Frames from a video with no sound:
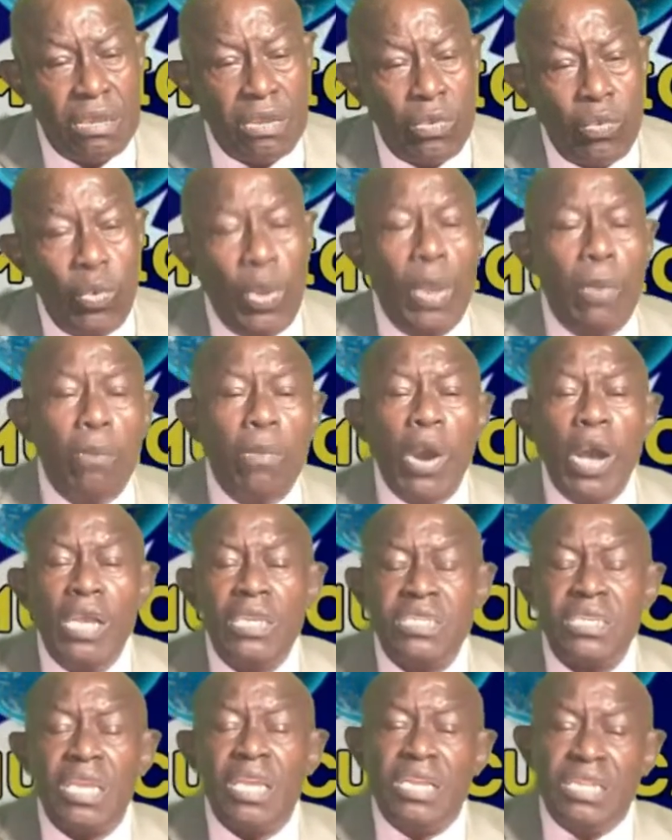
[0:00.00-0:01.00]
We
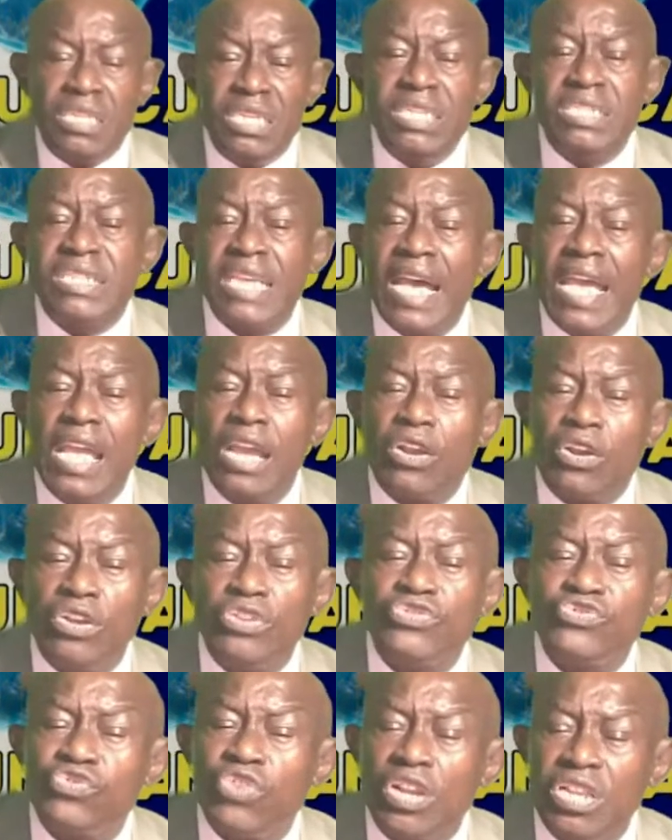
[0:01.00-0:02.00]
must desire
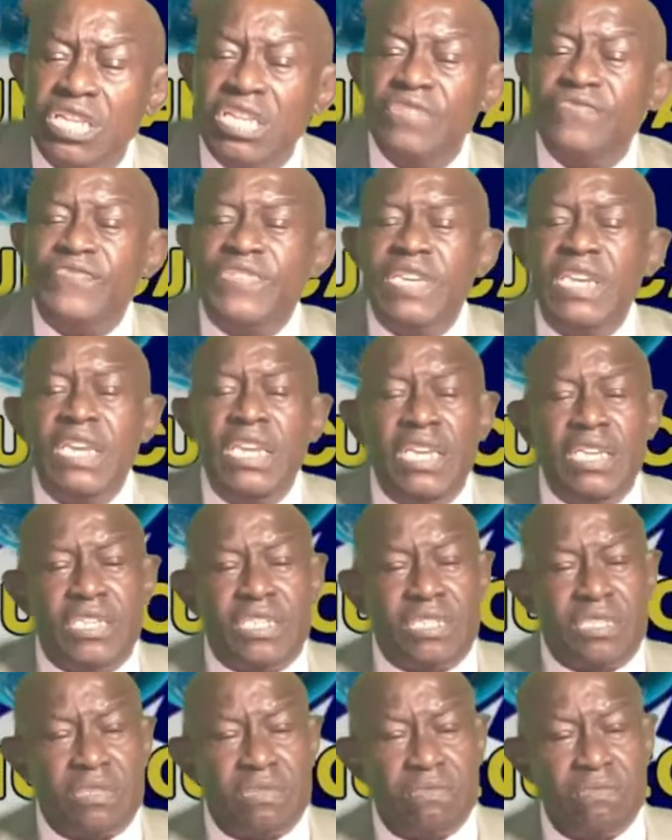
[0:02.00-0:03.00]
constructive change.